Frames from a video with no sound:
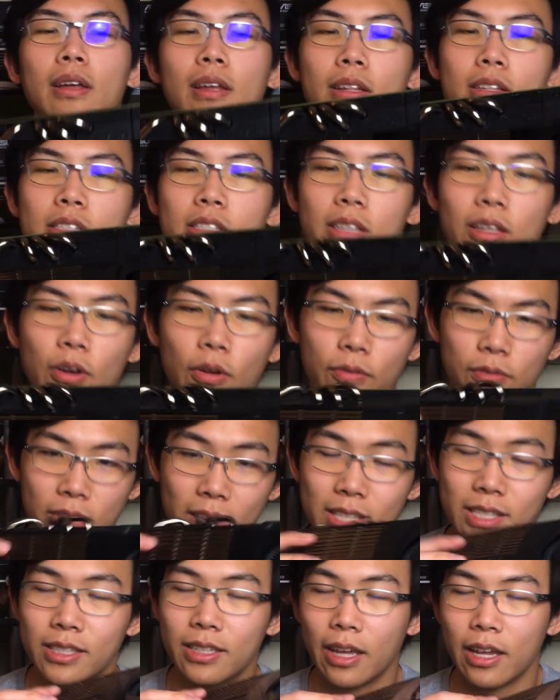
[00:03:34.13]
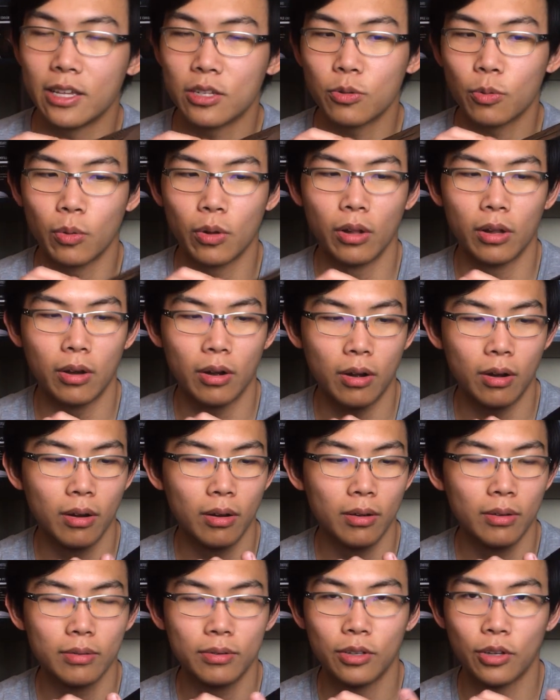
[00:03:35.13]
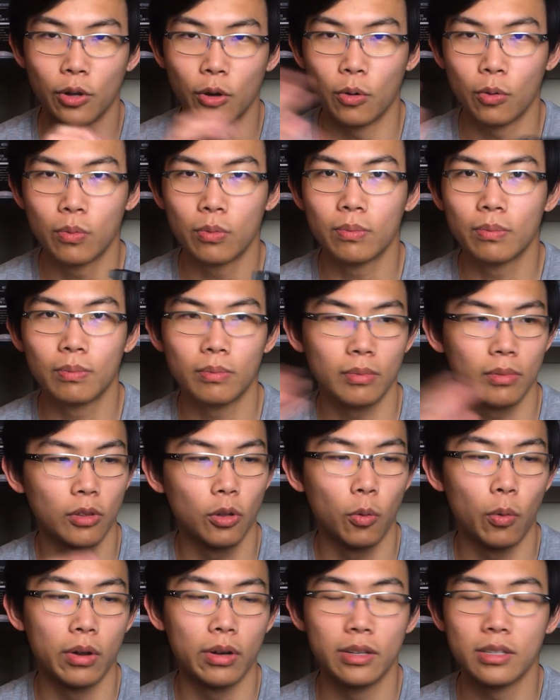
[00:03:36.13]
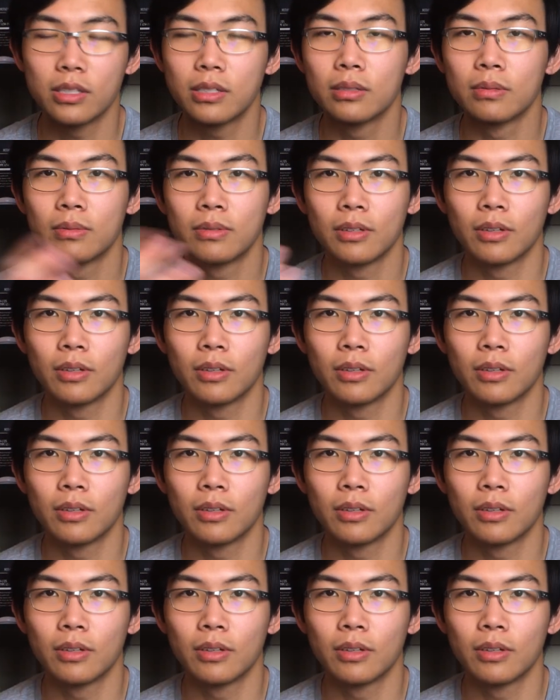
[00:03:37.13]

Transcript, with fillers: instead of these days where, you know, no one is